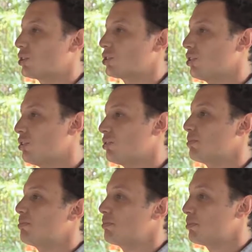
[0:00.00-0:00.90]

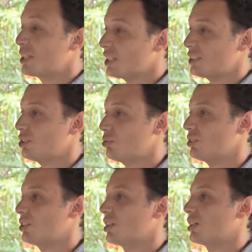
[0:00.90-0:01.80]
So because this
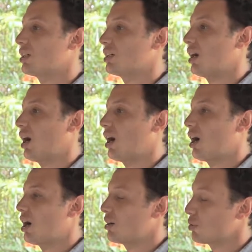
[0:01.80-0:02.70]
was
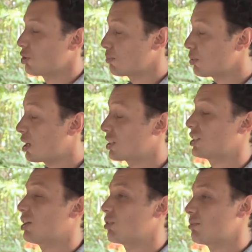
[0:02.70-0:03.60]
or products
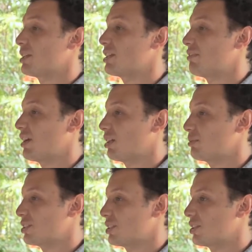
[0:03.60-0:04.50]
that were being
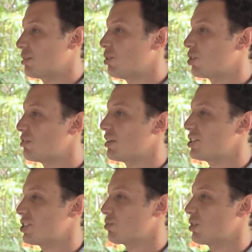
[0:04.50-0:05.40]
developed and the
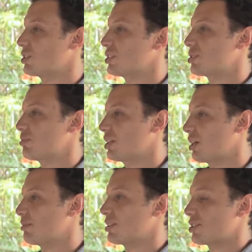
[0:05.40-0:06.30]
motivation wasn't to
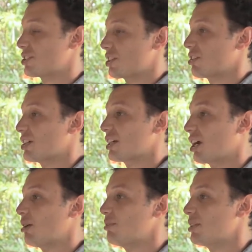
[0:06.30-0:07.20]
become necessarily a
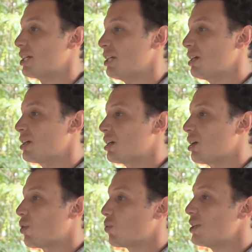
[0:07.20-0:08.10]
company,
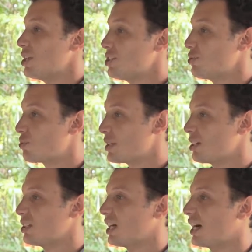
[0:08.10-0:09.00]
when did you
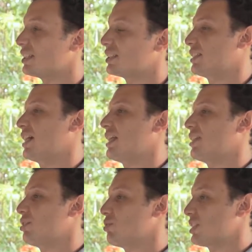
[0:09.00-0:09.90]
realize
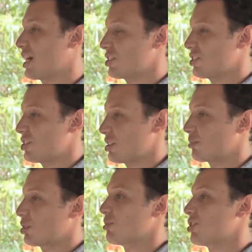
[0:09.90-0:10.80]
that there was actually some
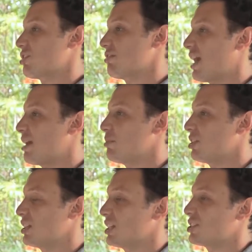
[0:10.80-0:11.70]
commercial
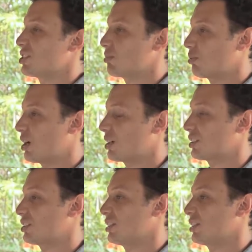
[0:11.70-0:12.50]
viability to the products